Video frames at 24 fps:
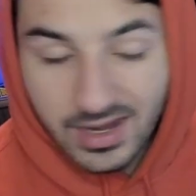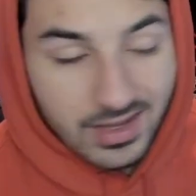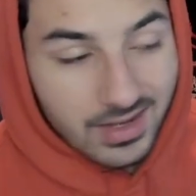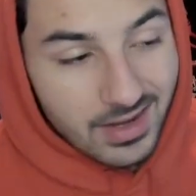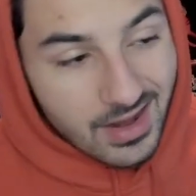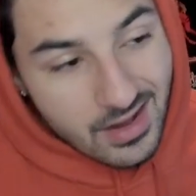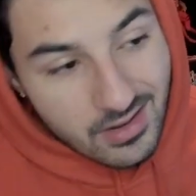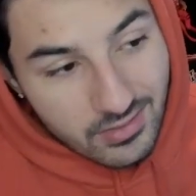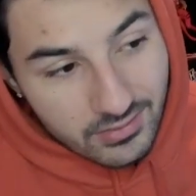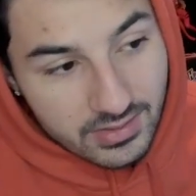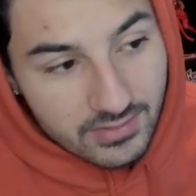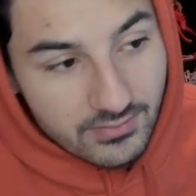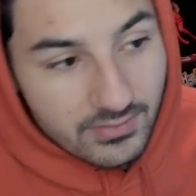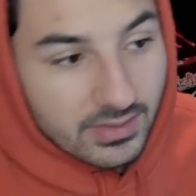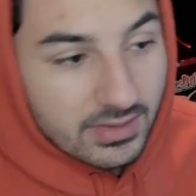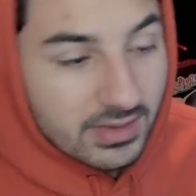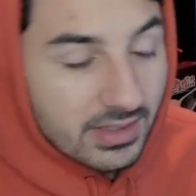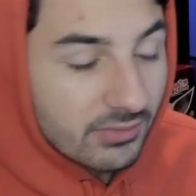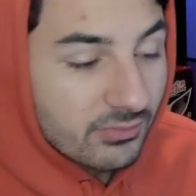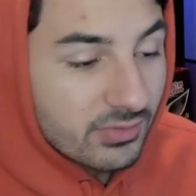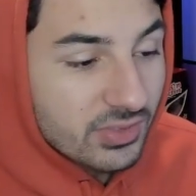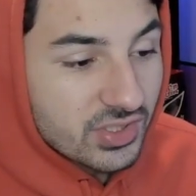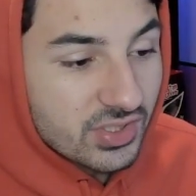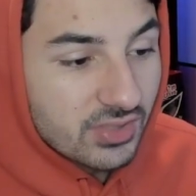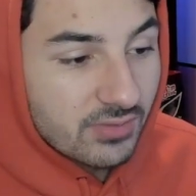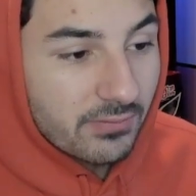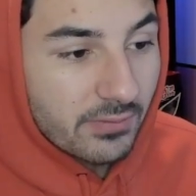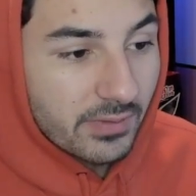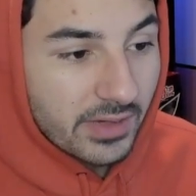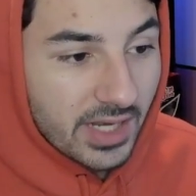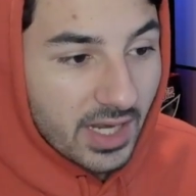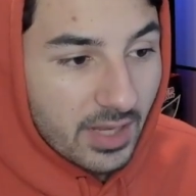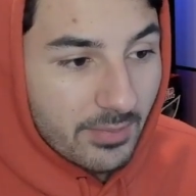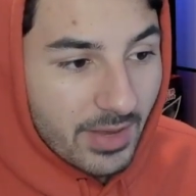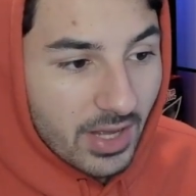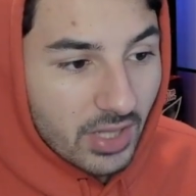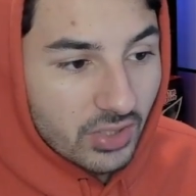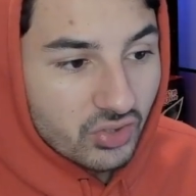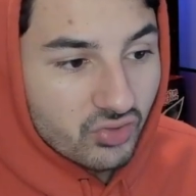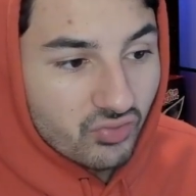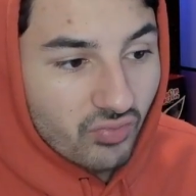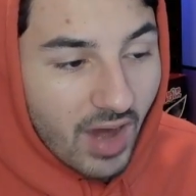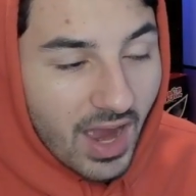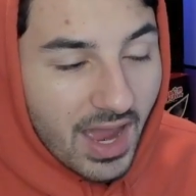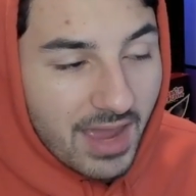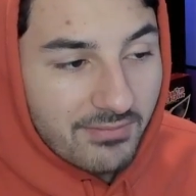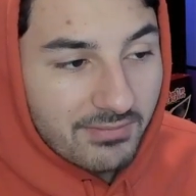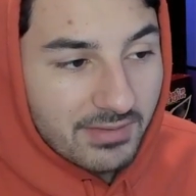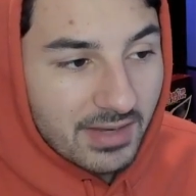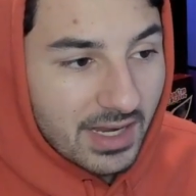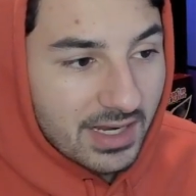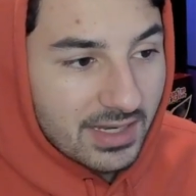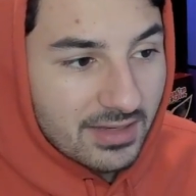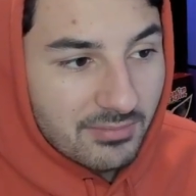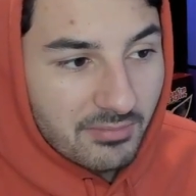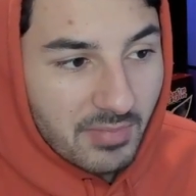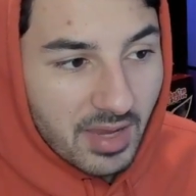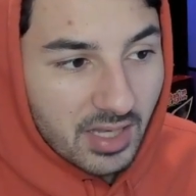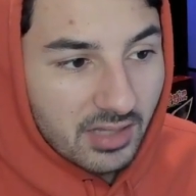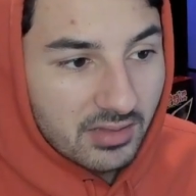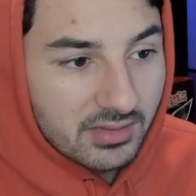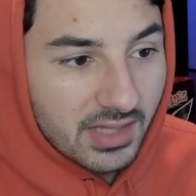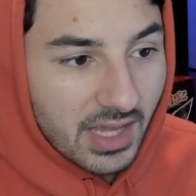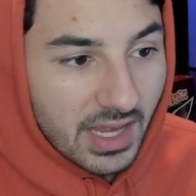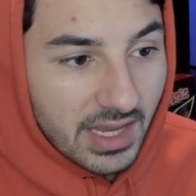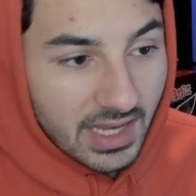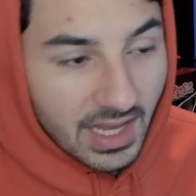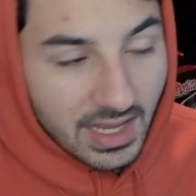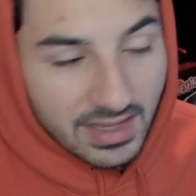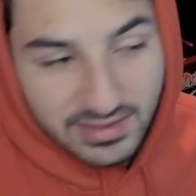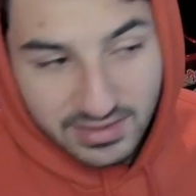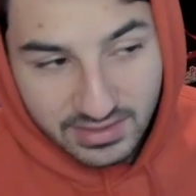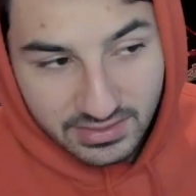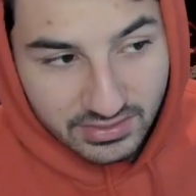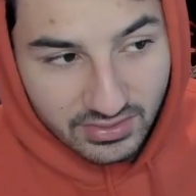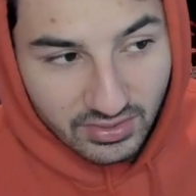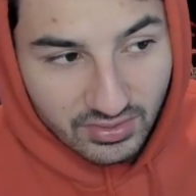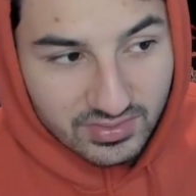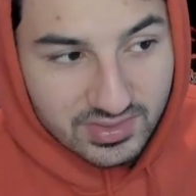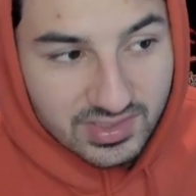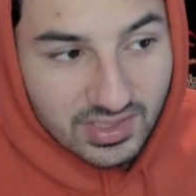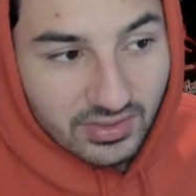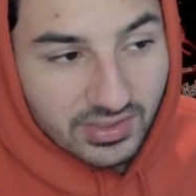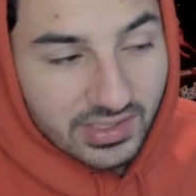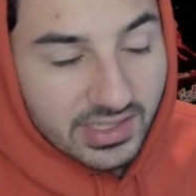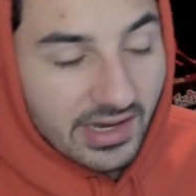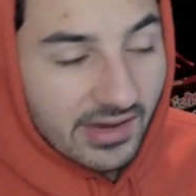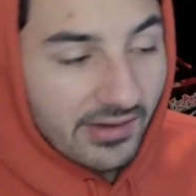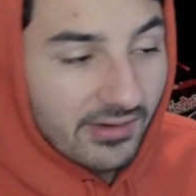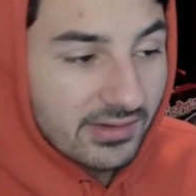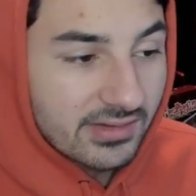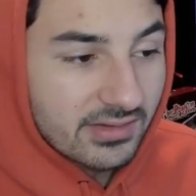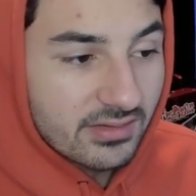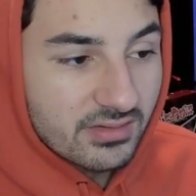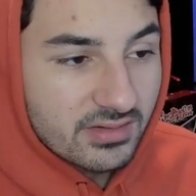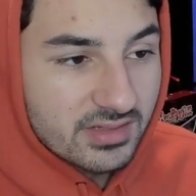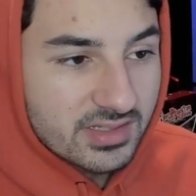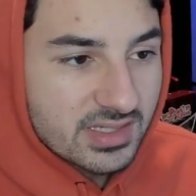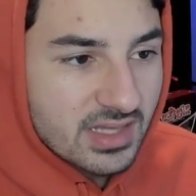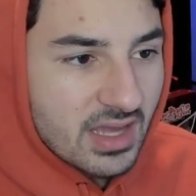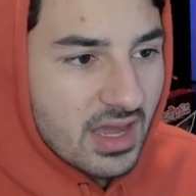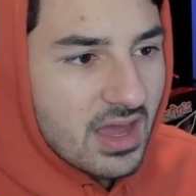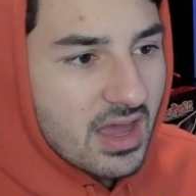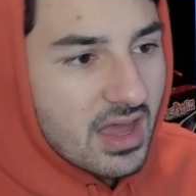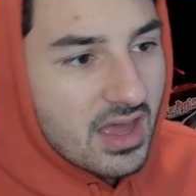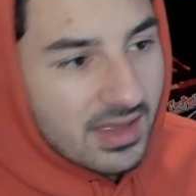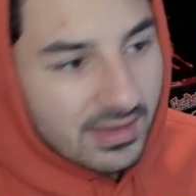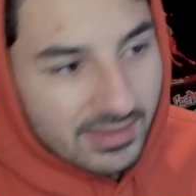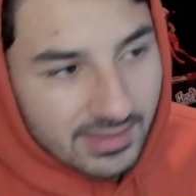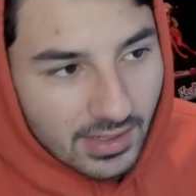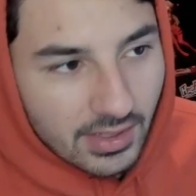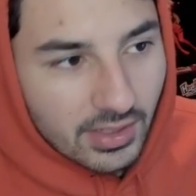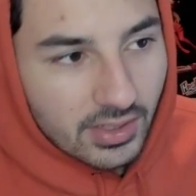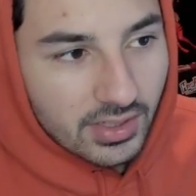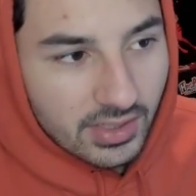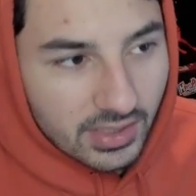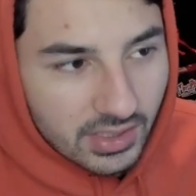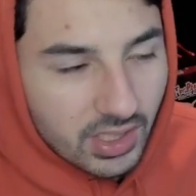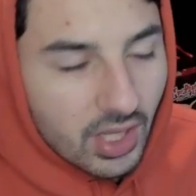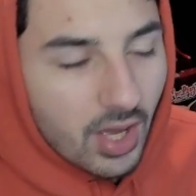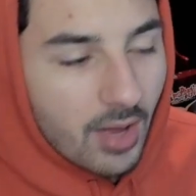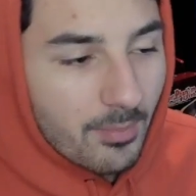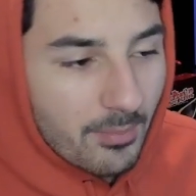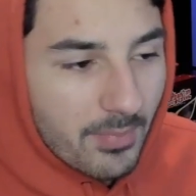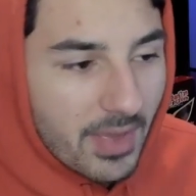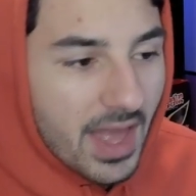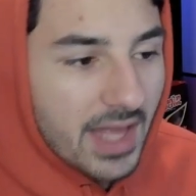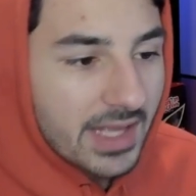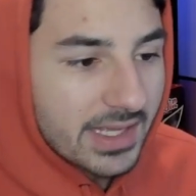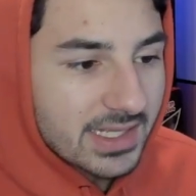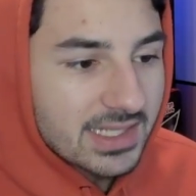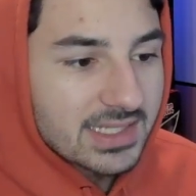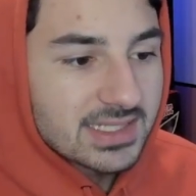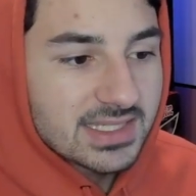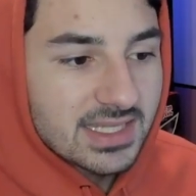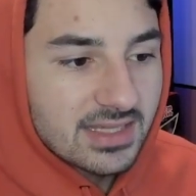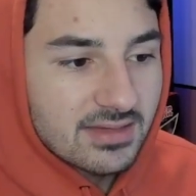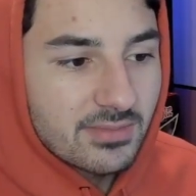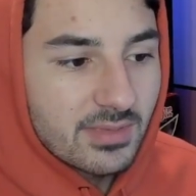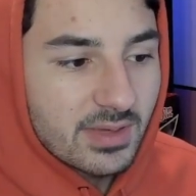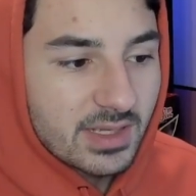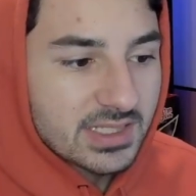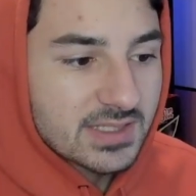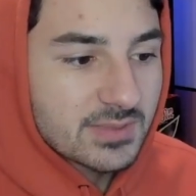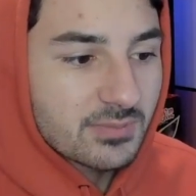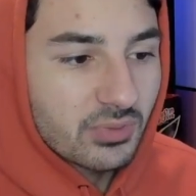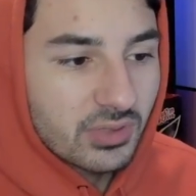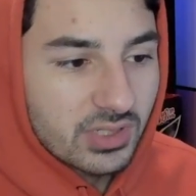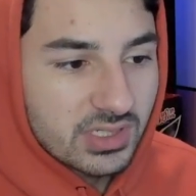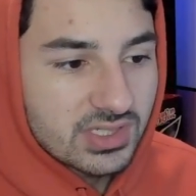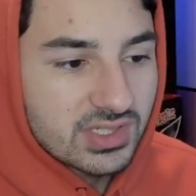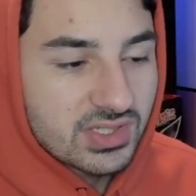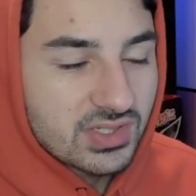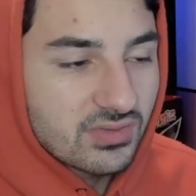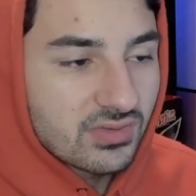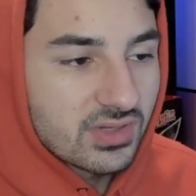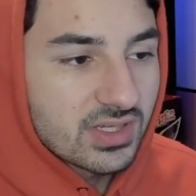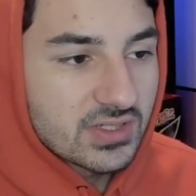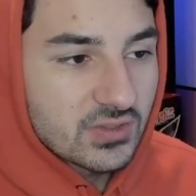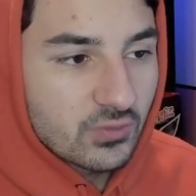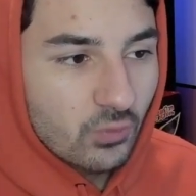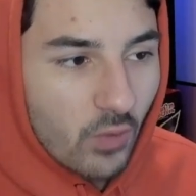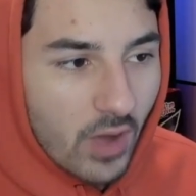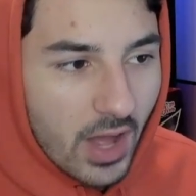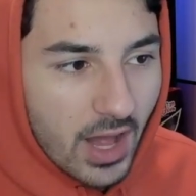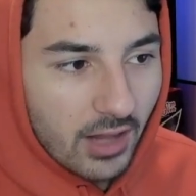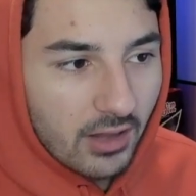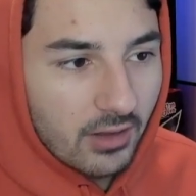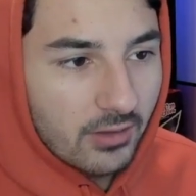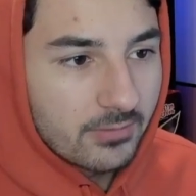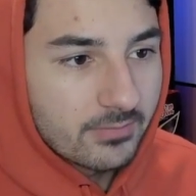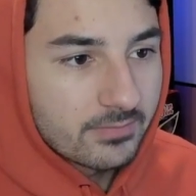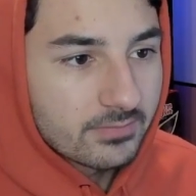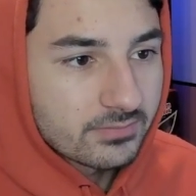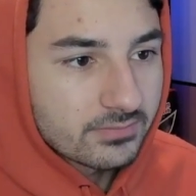And I don't even think we should forget about Drive Knight and Metal Knight. I think those are characters that are going to come back into the mix pretty soon as well.